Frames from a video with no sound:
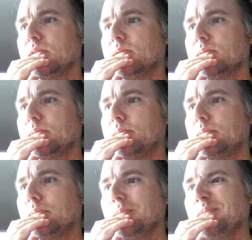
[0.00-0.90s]

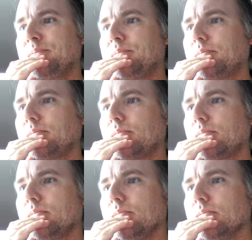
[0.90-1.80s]

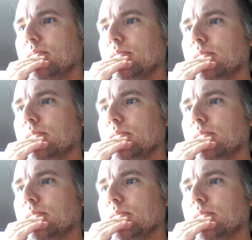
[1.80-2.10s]
Nobody speaks.